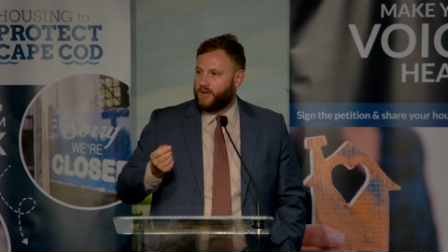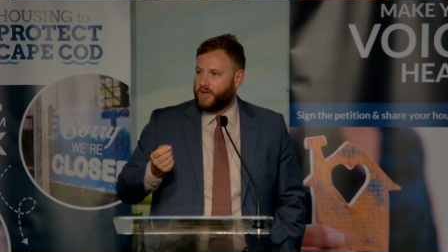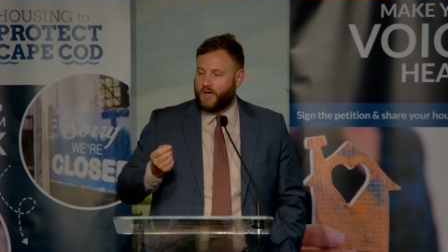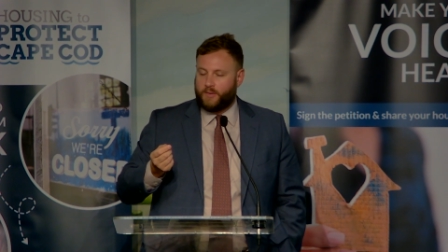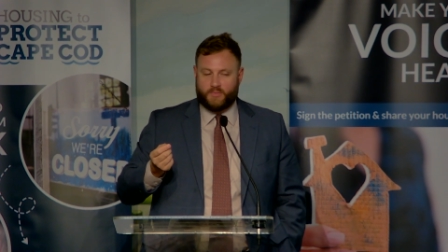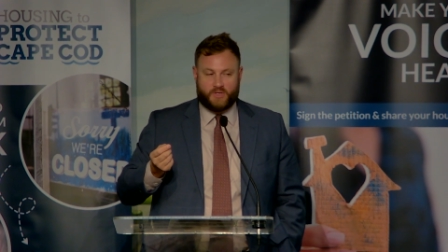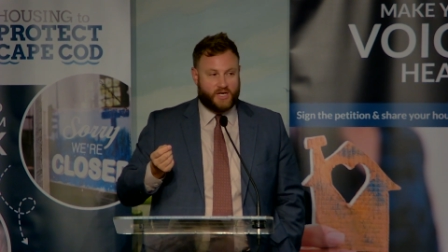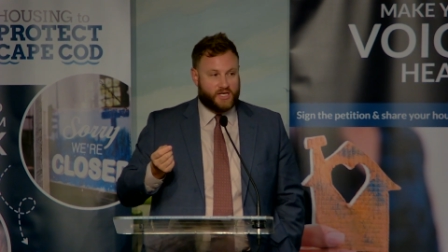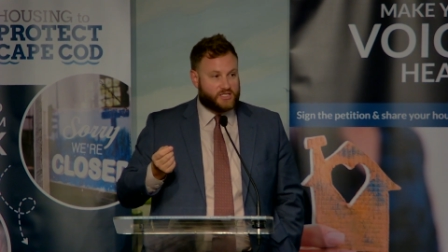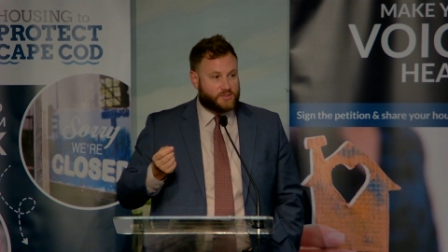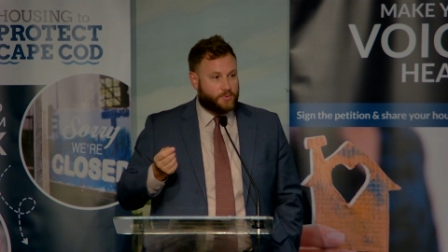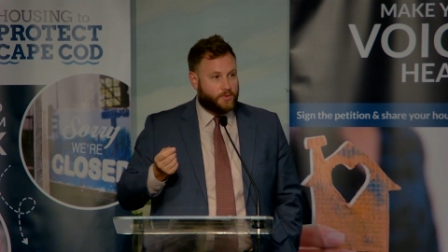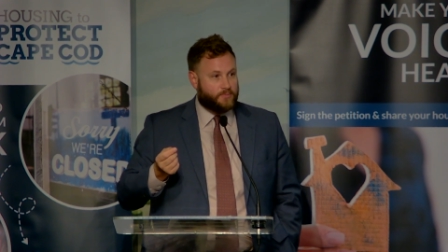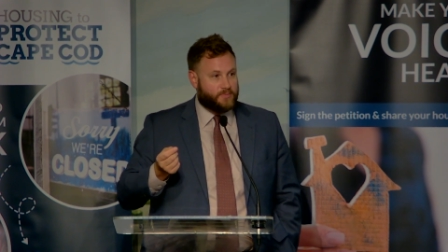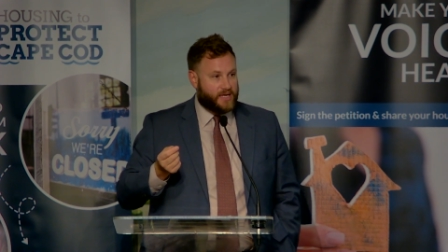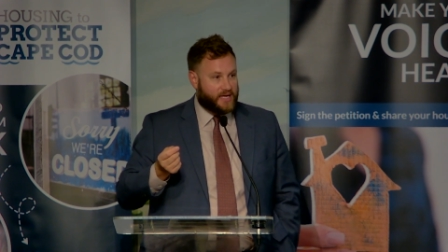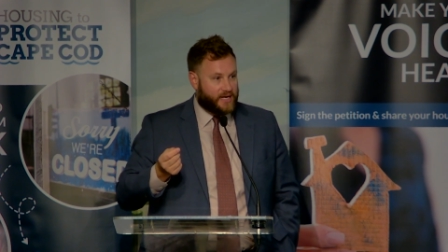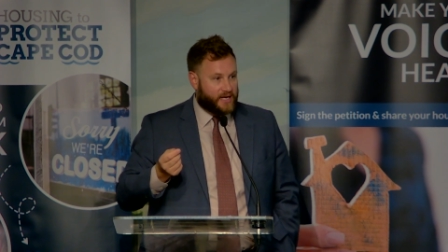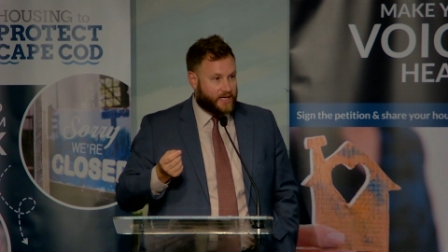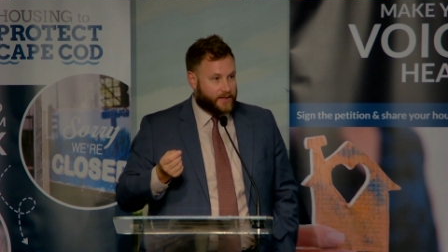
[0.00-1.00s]
municipal
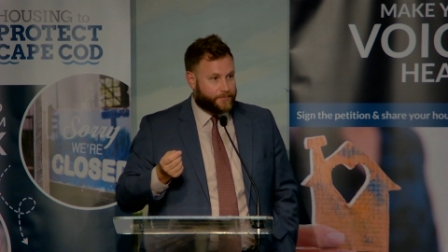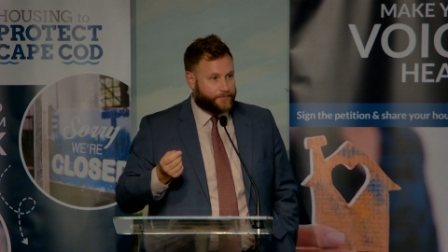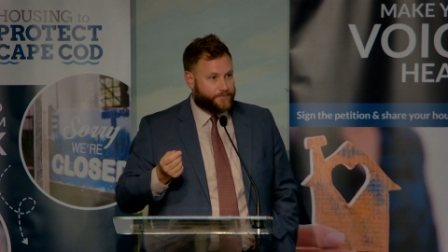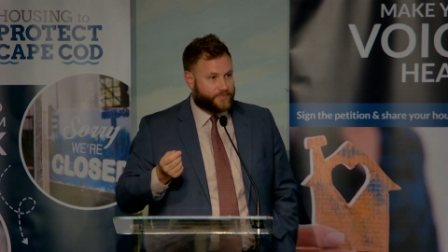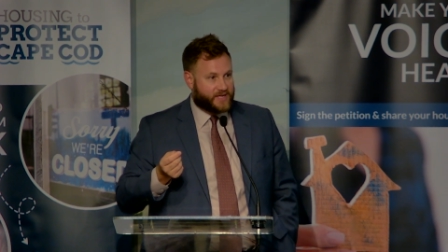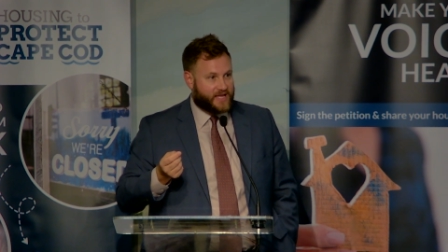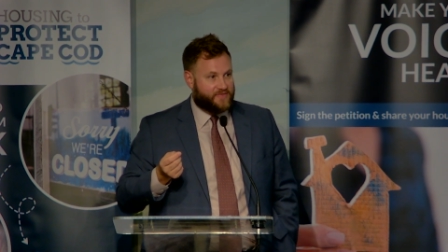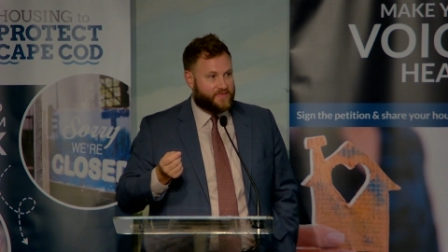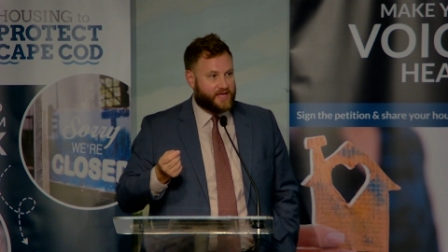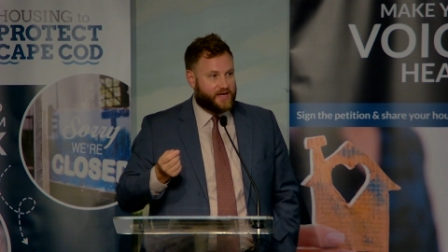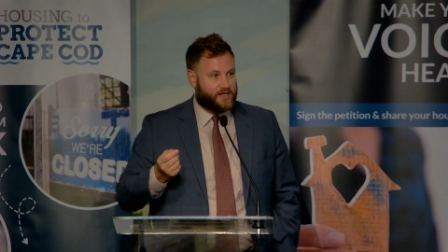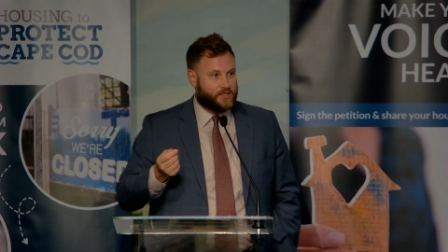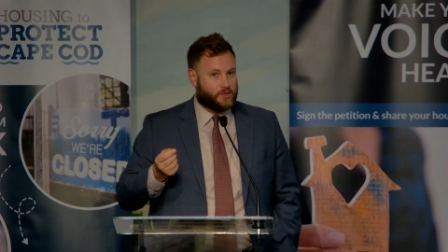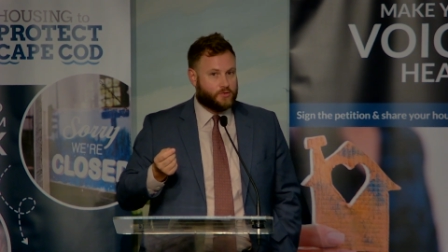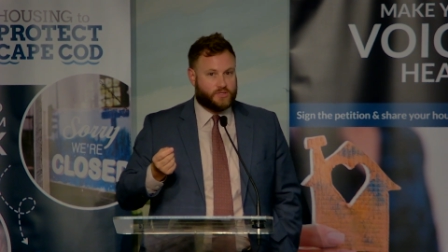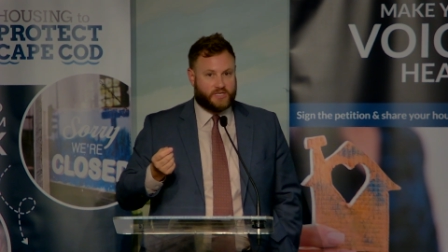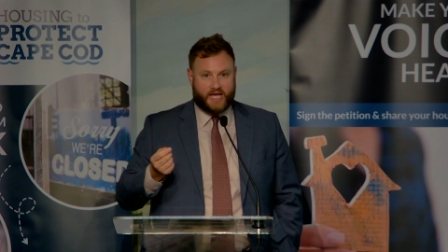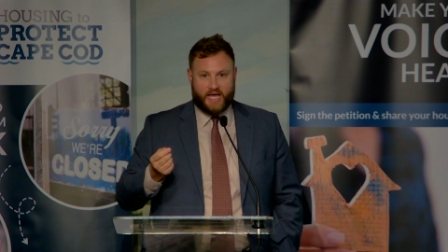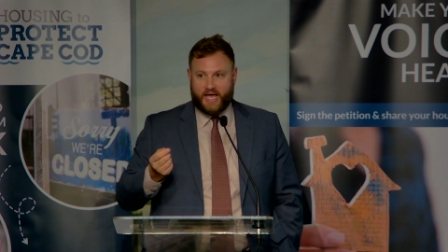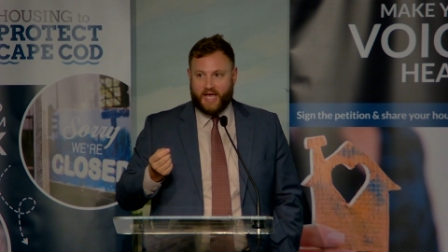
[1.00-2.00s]
meeting at the end of
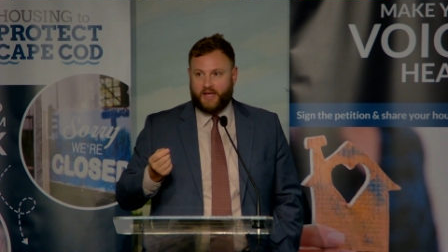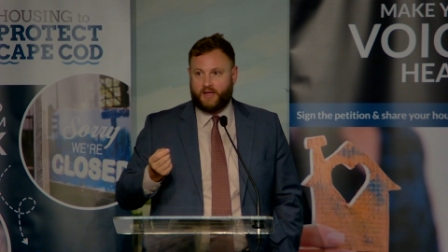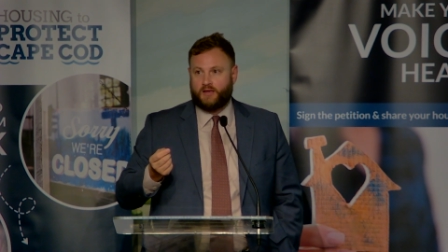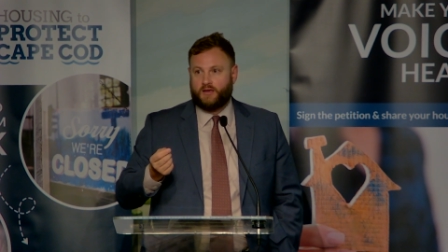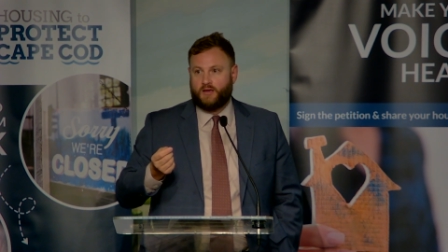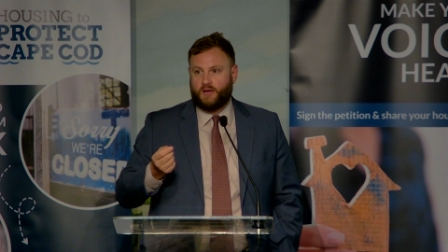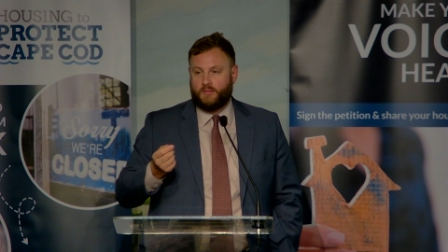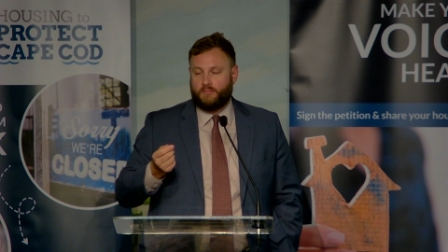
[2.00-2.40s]
your day.